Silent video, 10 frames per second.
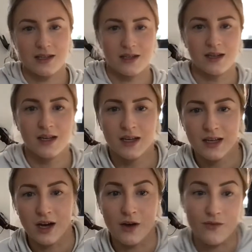And
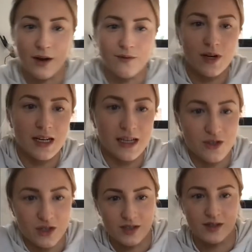I really
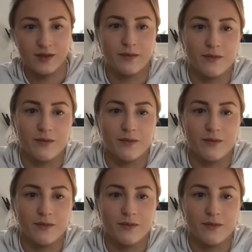just